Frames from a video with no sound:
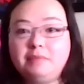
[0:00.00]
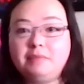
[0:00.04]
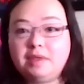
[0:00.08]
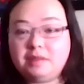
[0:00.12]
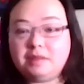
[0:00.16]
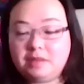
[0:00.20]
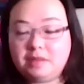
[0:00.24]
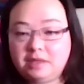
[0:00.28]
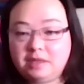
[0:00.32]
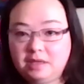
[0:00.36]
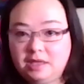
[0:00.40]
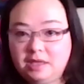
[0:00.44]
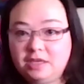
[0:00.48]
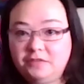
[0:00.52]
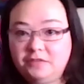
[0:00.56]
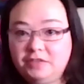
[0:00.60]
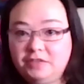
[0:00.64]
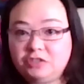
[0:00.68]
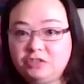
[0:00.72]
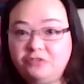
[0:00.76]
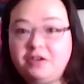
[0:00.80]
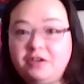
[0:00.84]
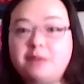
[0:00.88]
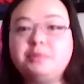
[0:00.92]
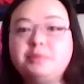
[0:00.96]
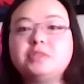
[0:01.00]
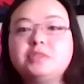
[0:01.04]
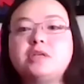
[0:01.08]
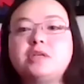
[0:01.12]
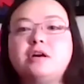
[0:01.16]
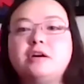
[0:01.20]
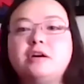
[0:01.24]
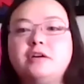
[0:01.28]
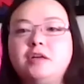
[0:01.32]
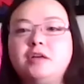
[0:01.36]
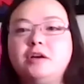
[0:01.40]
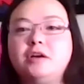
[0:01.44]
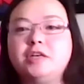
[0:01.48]
The individual fibers
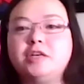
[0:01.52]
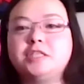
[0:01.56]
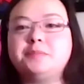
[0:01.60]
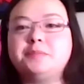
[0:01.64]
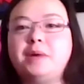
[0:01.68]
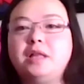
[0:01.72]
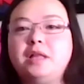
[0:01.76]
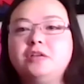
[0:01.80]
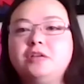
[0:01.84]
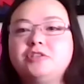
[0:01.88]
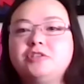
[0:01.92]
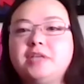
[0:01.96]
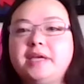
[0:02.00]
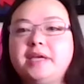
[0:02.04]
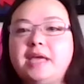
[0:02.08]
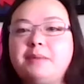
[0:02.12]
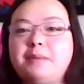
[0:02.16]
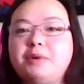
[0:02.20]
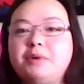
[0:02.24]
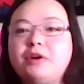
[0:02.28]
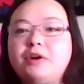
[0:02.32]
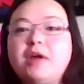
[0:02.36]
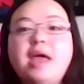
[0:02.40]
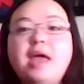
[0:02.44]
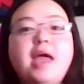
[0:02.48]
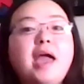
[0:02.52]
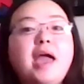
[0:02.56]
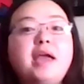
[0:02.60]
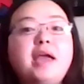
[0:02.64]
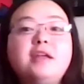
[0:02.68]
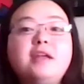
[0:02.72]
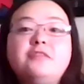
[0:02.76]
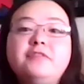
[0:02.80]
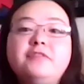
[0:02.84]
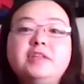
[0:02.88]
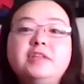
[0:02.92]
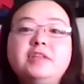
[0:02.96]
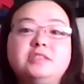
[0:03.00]
are a smaller diameter, and
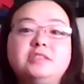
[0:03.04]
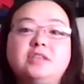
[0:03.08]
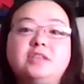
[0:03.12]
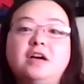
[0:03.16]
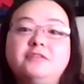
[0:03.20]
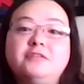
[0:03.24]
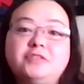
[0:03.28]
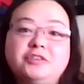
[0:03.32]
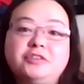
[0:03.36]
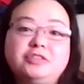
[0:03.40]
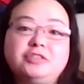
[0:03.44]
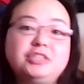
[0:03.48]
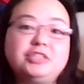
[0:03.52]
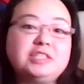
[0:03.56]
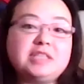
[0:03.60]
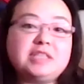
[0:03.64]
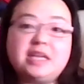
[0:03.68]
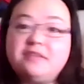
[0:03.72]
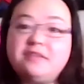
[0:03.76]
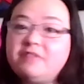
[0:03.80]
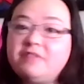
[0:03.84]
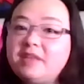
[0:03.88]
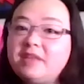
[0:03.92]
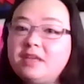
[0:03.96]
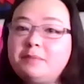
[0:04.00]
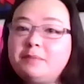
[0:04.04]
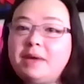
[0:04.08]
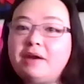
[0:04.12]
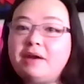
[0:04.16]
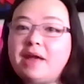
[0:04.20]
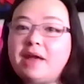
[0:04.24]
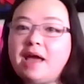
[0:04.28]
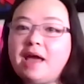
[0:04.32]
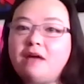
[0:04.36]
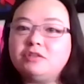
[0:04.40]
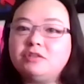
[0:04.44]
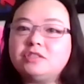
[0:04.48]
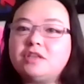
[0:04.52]
it feels softer. Just kind of think about
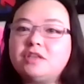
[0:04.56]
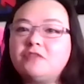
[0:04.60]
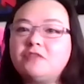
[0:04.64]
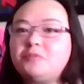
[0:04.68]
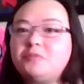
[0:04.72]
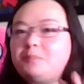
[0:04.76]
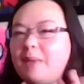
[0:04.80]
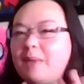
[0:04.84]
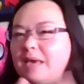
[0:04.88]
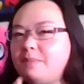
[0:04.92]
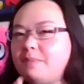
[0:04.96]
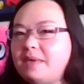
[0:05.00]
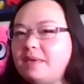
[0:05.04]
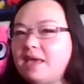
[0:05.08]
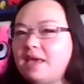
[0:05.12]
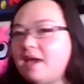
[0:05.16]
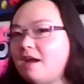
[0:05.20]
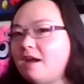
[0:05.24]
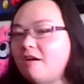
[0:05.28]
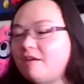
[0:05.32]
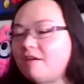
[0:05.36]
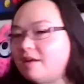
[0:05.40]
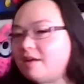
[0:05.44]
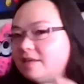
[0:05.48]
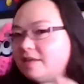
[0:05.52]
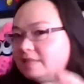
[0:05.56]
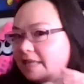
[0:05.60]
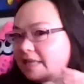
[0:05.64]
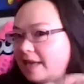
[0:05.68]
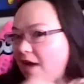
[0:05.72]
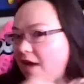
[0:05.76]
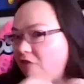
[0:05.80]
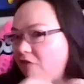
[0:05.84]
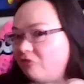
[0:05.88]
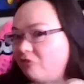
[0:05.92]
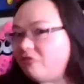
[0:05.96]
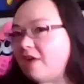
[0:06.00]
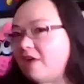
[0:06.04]
how soft baby hair is and
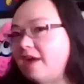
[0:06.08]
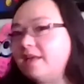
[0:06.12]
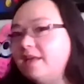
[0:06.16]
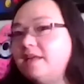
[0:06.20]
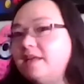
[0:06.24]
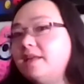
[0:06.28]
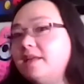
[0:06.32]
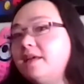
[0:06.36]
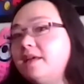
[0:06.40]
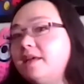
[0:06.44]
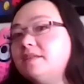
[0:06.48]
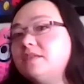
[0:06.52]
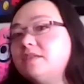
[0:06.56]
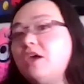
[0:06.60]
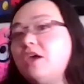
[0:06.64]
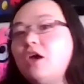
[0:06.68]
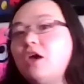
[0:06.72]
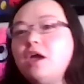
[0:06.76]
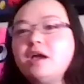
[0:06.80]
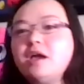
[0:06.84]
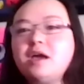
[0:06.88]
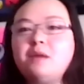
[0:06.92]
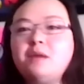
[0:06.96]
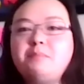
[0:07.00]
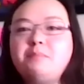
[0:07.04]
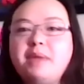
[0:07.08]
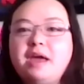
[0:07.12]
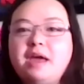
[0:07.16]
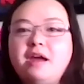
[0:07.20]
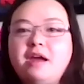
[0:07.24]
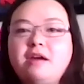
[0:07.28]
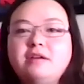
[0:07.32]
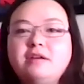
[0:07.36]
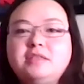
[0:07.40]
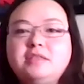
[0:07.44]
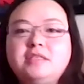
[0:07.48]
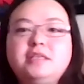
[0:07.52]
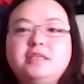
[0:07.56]
how fine it is
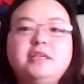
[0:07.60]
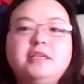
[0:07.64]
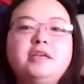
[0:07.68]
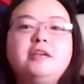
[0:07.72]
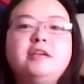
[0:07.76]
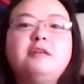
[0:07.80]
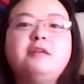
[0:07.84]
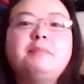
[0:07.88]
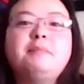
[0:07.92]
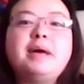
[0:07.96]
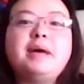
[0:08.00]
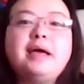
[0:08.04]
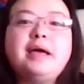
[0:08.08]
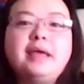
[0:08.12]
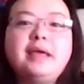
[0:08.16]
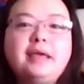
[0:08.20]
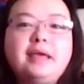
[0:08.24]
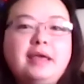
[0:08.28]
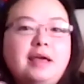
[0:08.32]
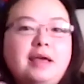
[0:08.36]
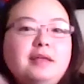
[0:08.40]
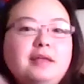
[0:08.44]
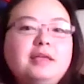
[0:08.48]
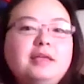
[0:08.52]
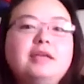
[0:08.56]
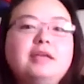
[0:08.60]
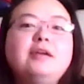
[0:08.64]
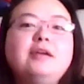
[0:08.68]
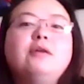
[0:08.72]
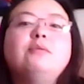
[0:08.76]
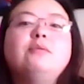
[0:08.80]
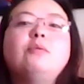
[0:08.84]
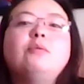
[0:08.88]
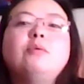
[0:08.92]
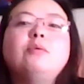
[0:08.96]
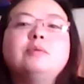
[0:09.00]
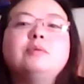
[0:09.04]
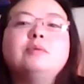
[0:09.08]
compared to, my,
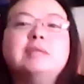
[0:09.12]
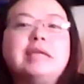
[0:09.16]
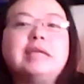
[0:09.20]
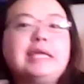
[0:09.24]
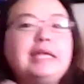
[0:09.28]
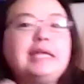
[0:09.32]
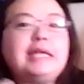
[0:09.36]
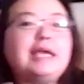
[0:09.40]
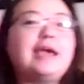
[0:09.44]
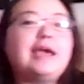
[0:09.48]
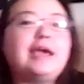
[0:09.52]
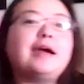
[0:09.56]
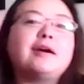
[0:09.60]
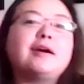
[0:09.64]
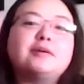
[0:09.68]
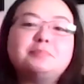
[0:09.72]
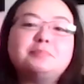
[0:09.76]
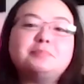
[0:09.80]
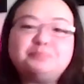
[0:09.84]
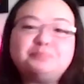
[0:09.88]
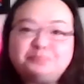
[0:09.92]
old lady hair.